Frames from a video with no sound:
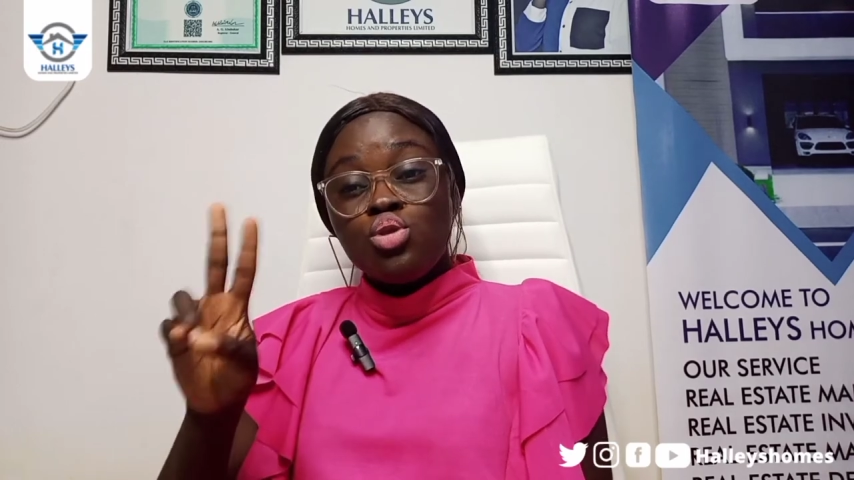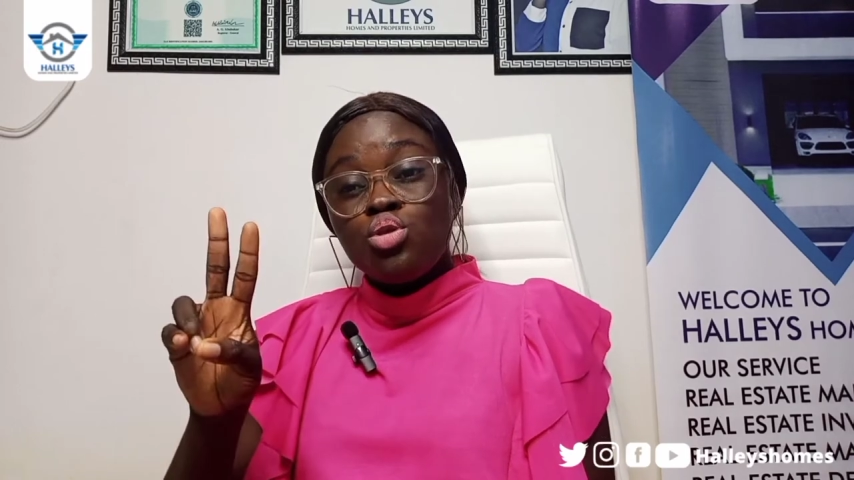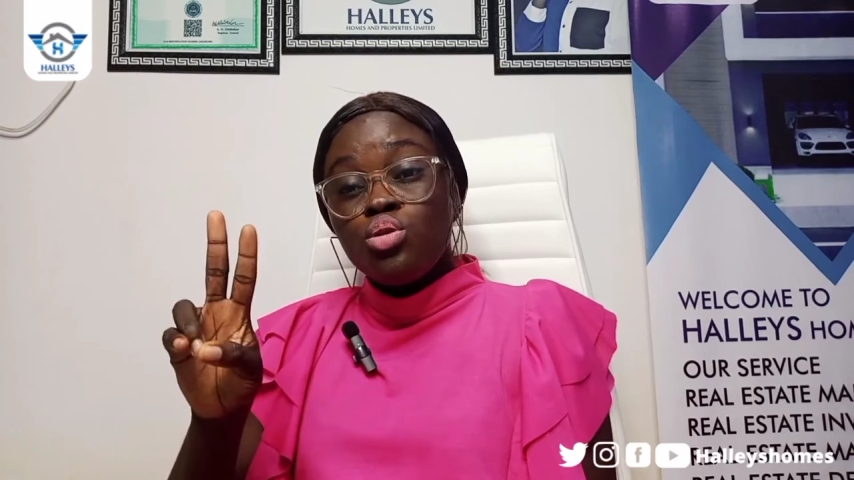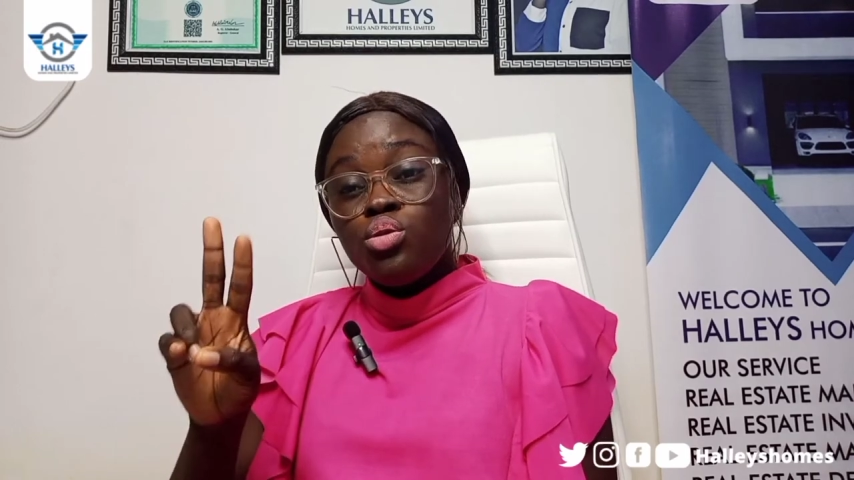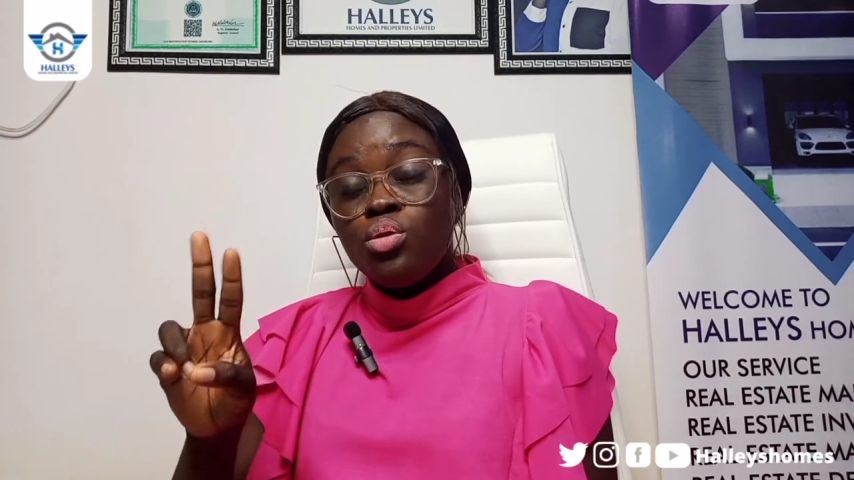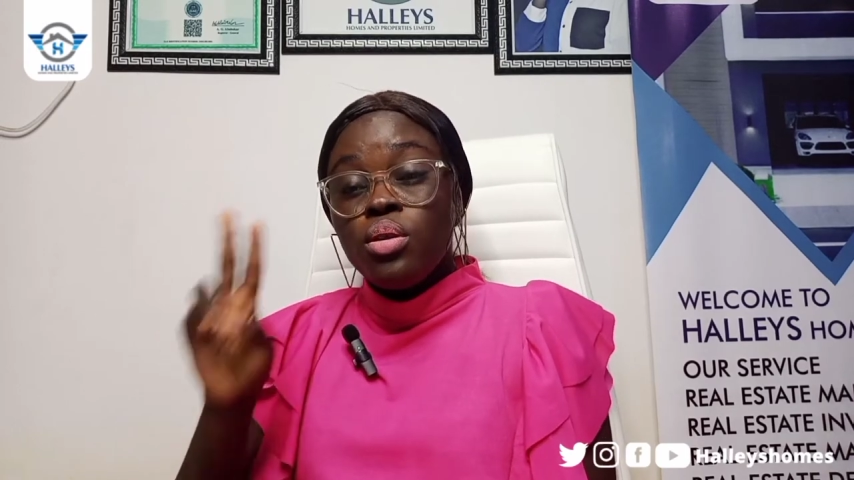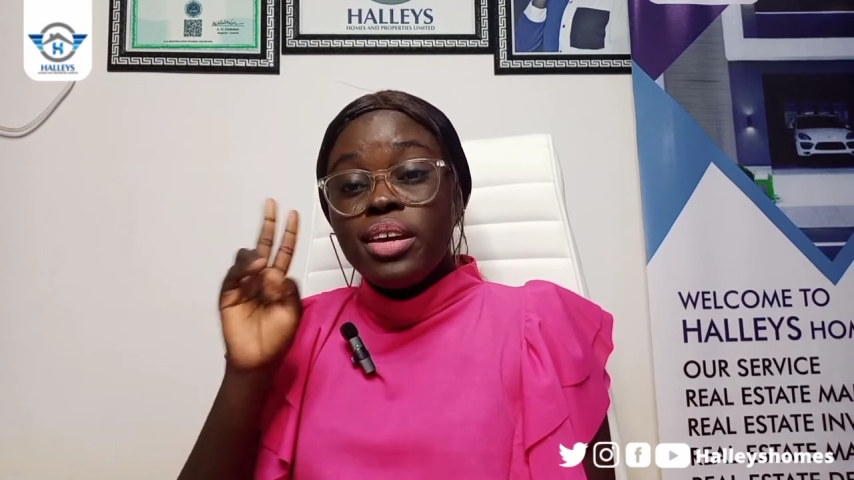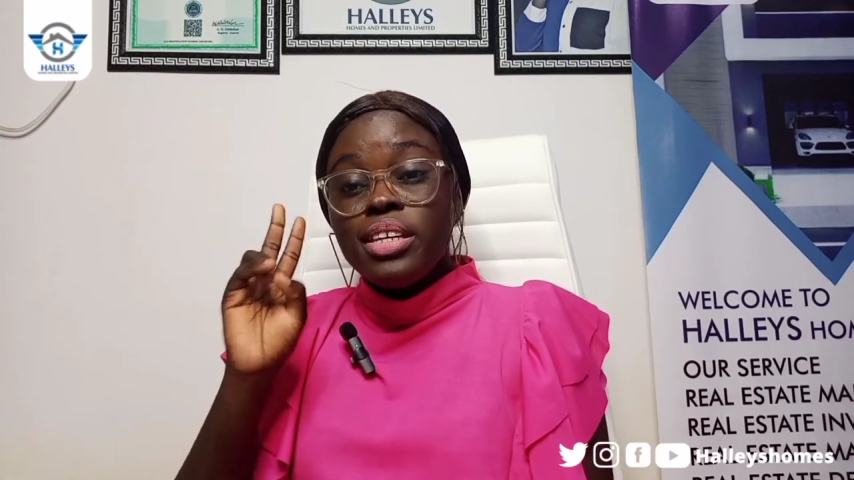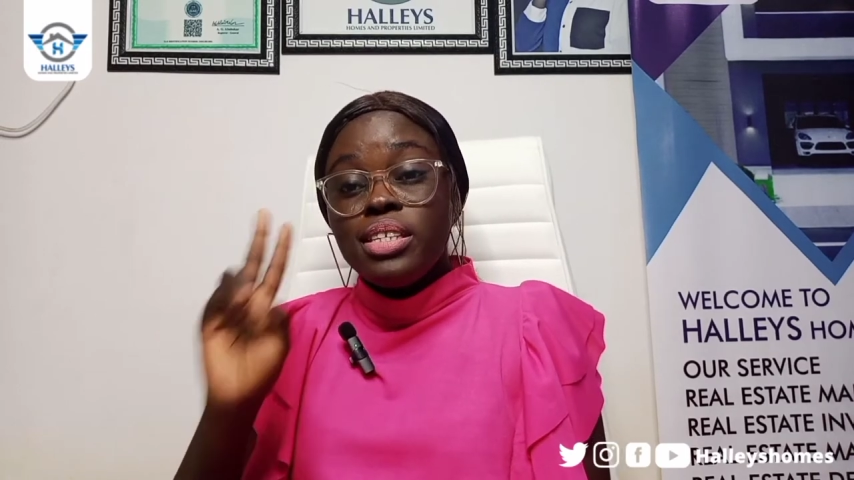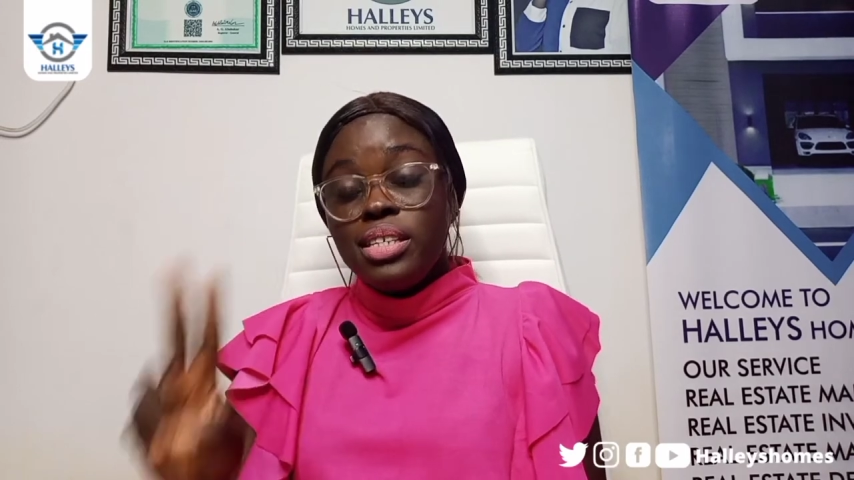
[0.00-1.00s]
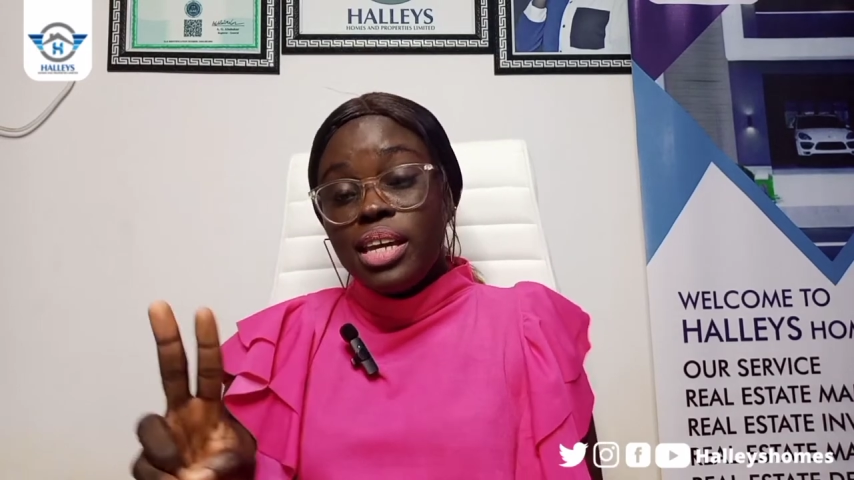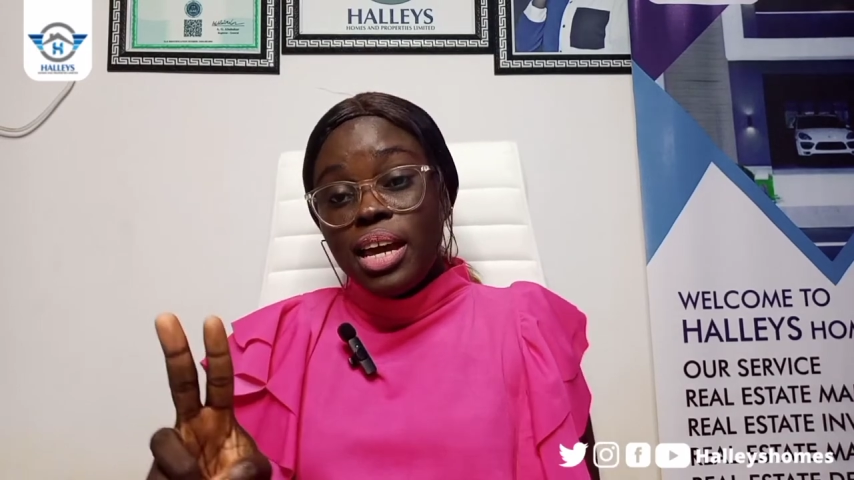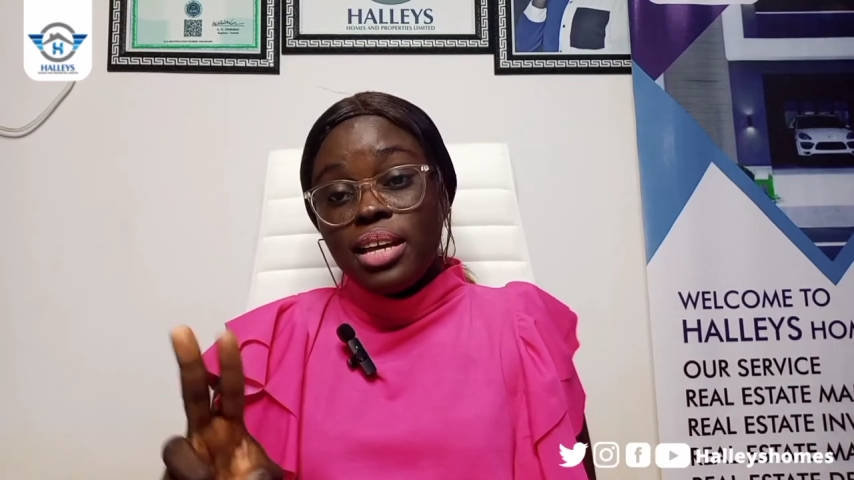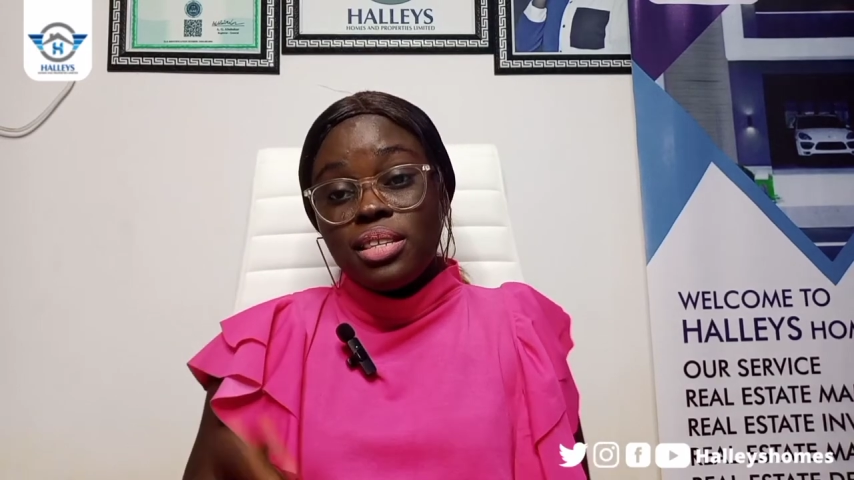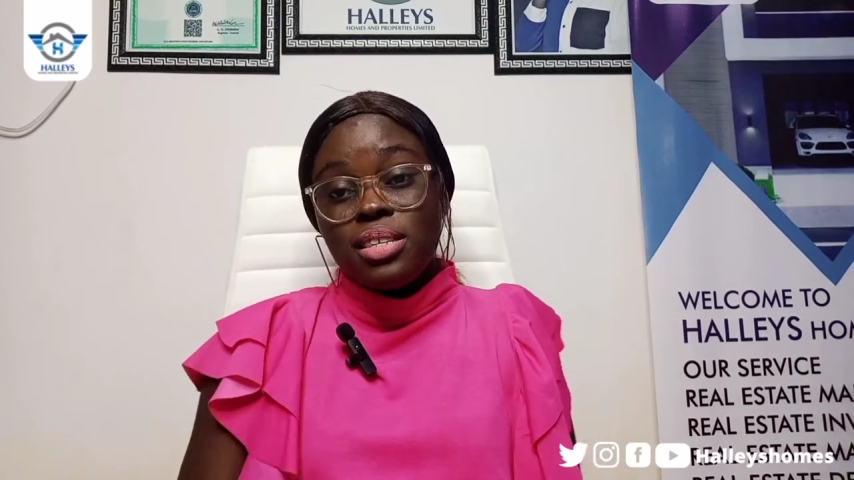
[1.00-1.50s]
2
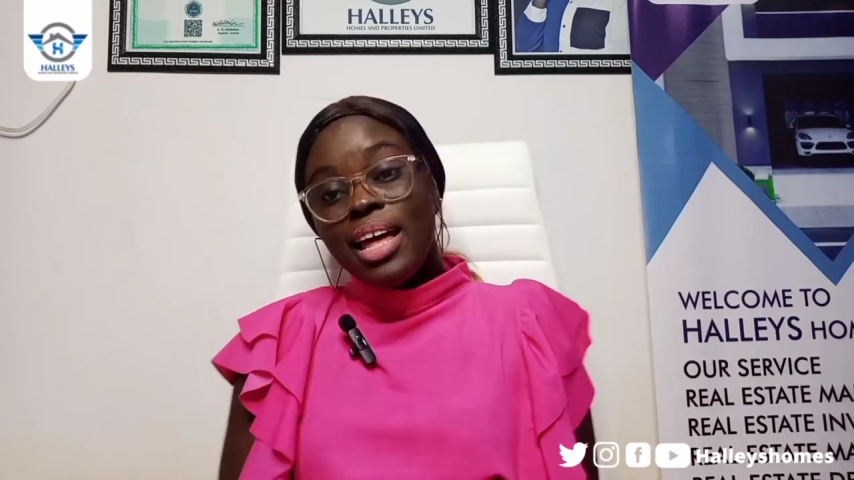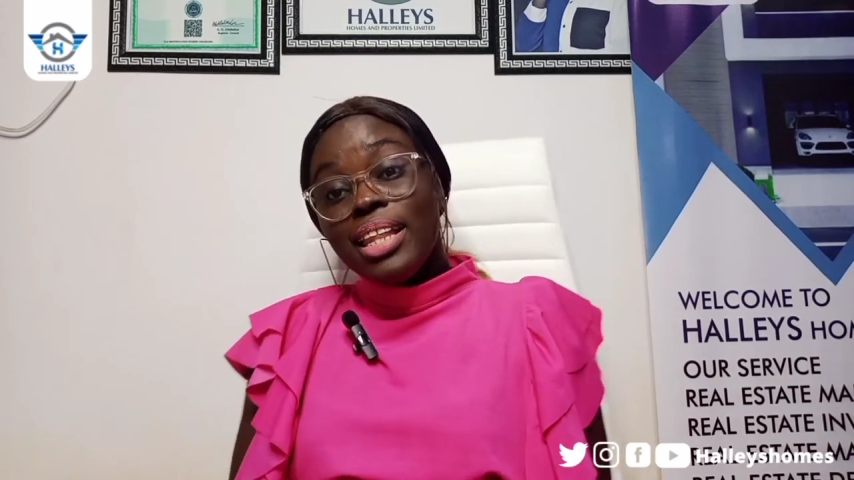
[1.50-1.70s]
years.